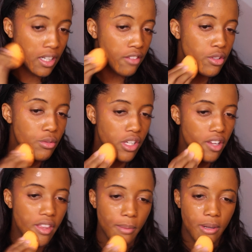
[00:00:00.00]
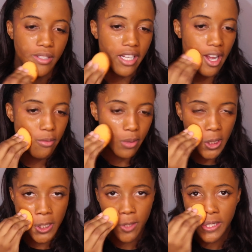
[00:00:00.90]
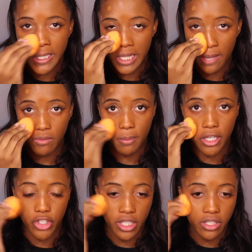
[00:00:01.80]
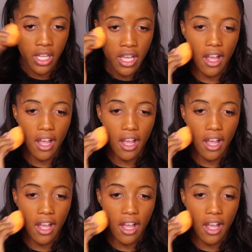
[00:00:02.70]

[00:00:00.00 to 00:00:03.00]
I've used all them, but I was like, I really use the same sponges.